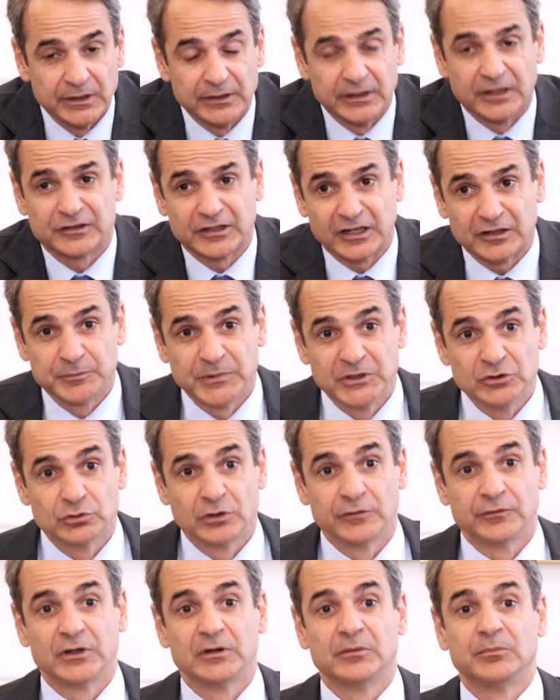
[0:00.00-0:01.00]
This has been
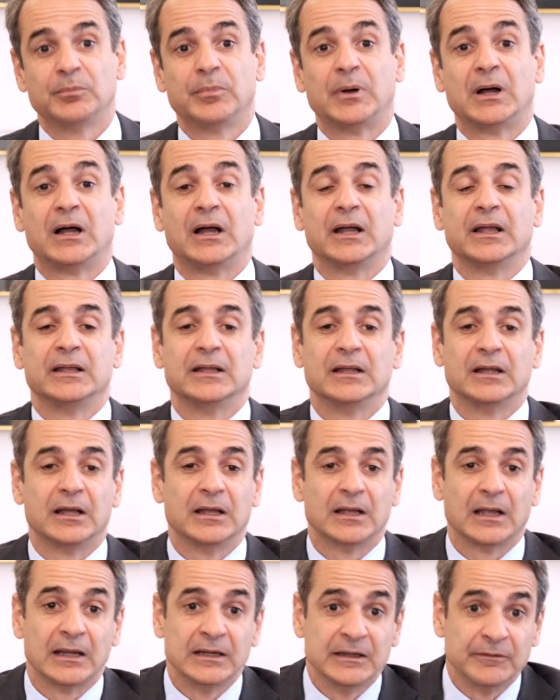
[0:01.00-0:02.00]
driven by
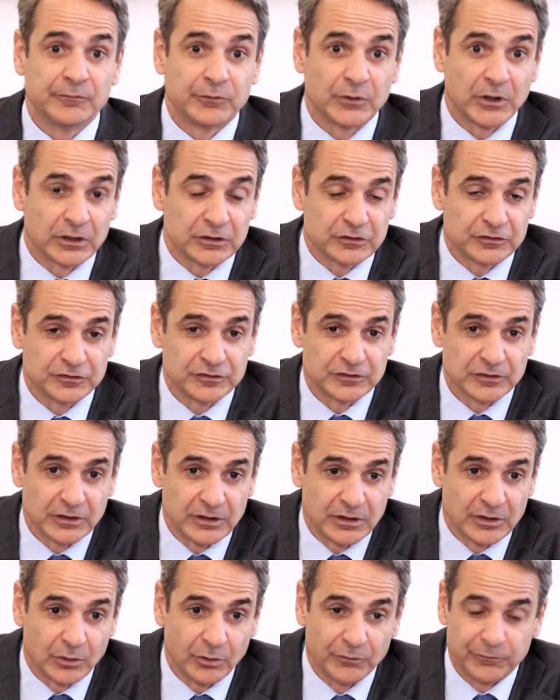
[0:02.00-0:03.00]
an influx
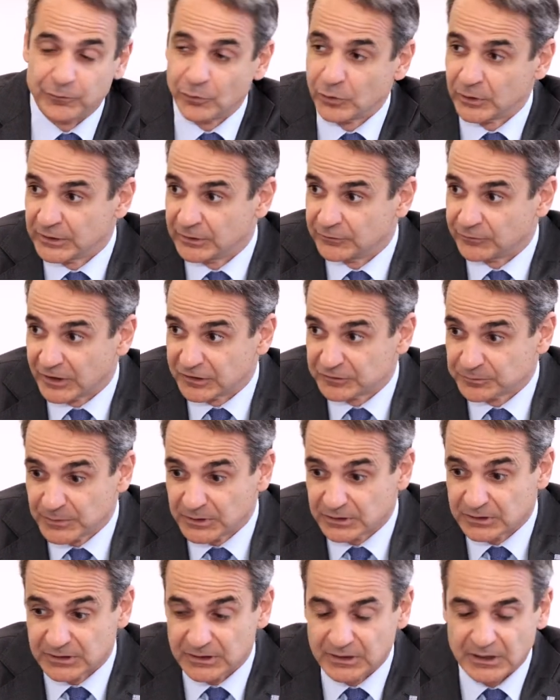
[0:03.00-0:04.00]
of foreign
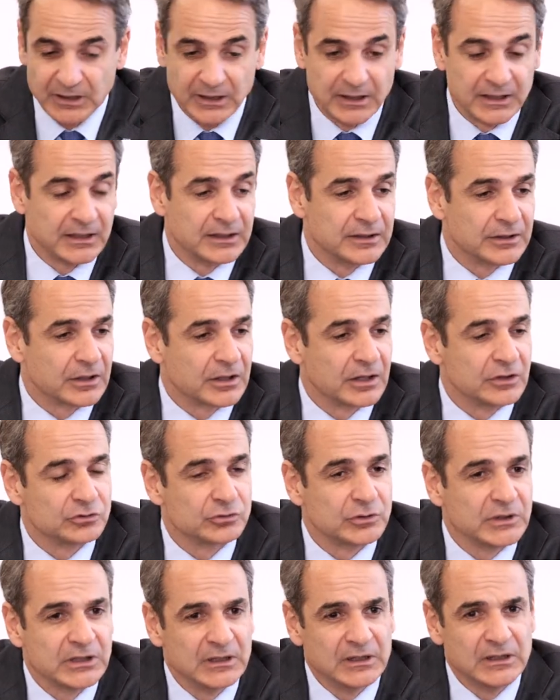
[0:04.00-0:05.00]
investment in the
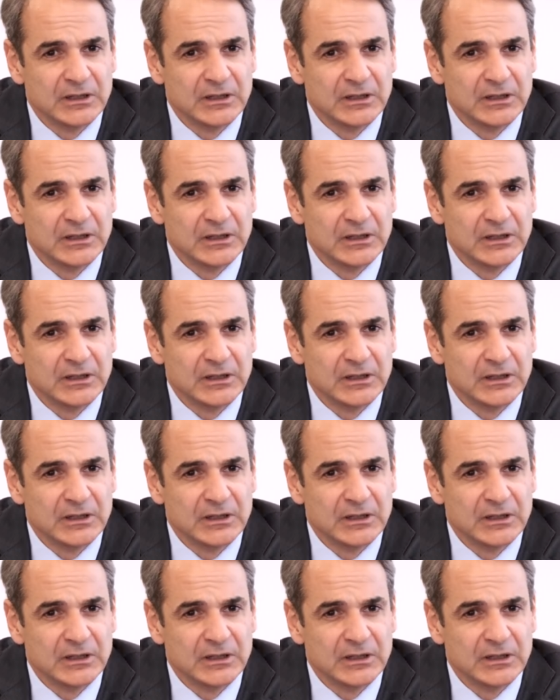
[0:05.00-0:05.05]
country